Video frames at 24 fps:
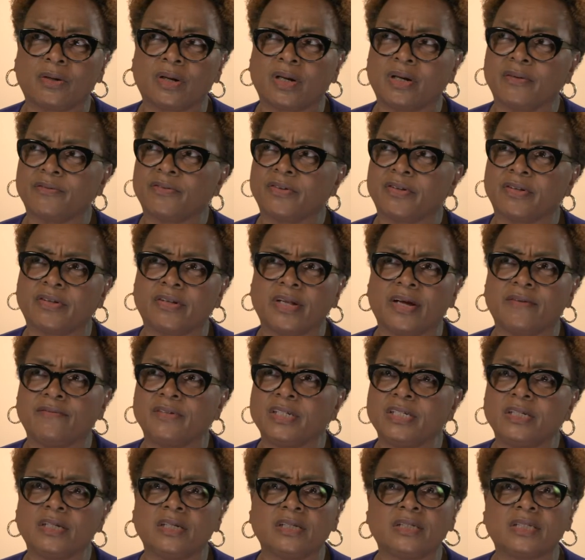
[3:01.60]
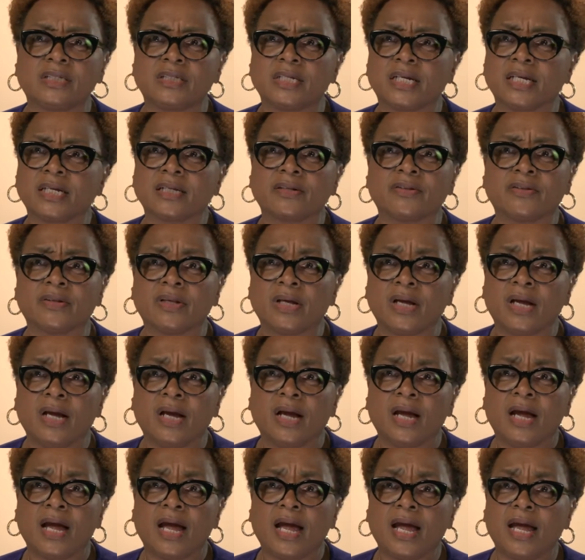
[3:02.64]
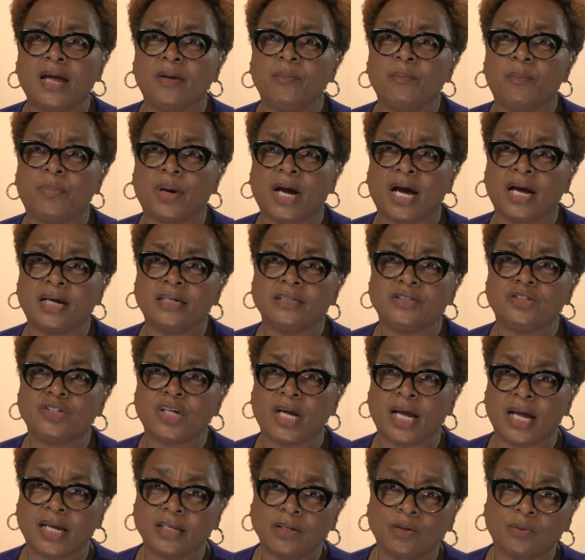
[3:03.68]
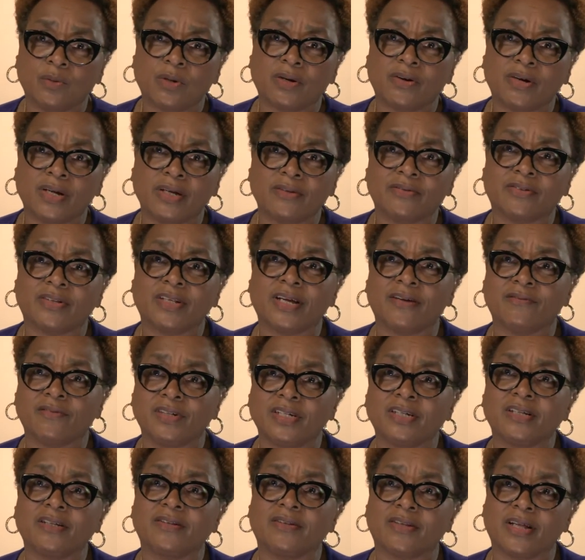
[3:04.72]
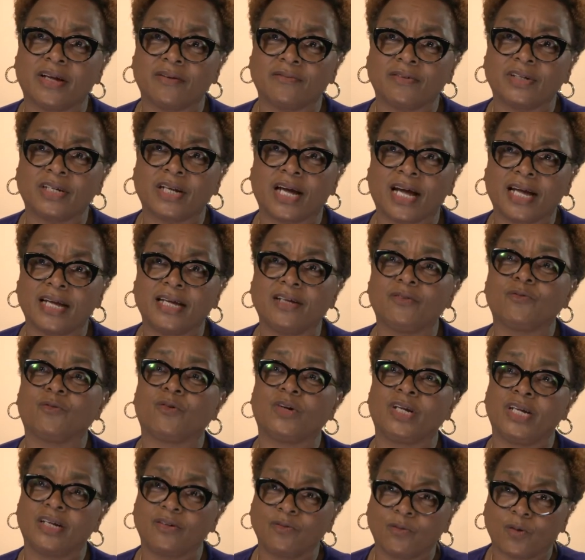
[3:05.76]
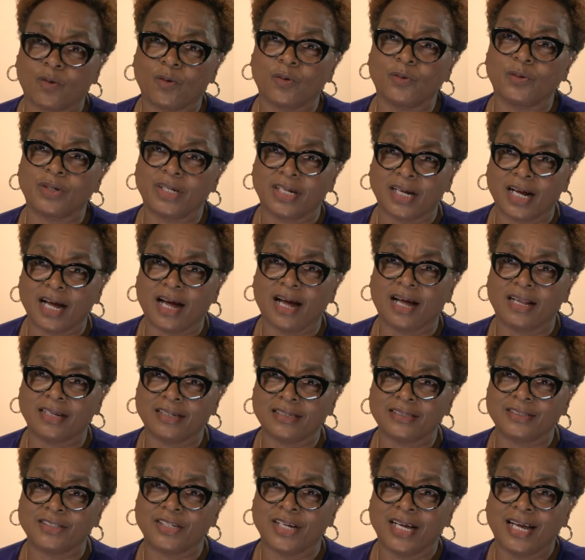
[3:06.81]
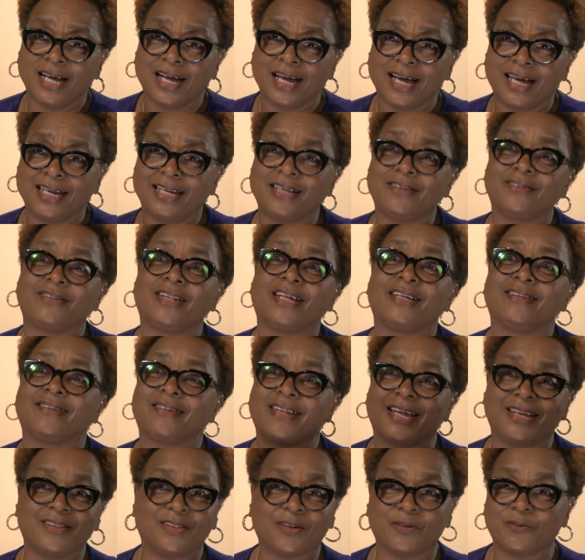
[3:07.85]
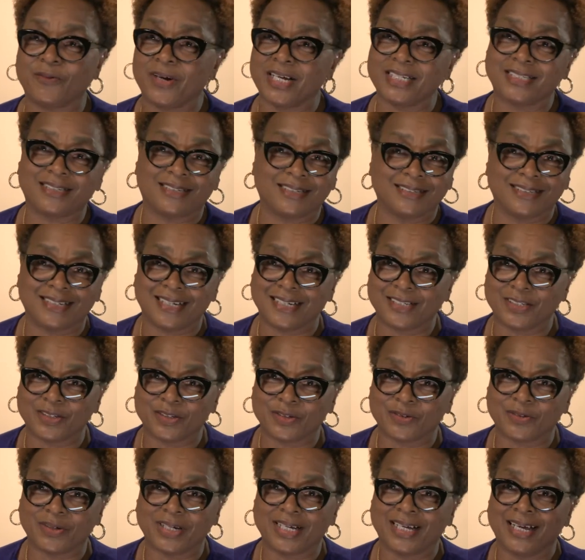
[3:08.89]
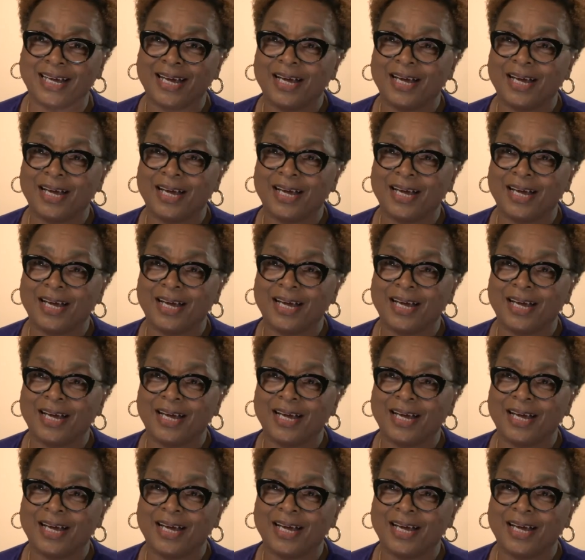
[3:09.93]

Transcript: of 76, and by January of 77, I had re-enrolled in college, and as they say, the rest is history.